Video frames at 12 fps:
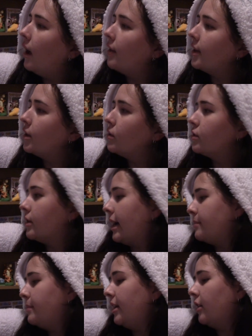think it also
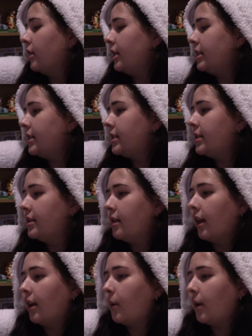has meet and greets,
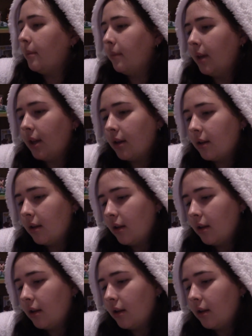like where you meet.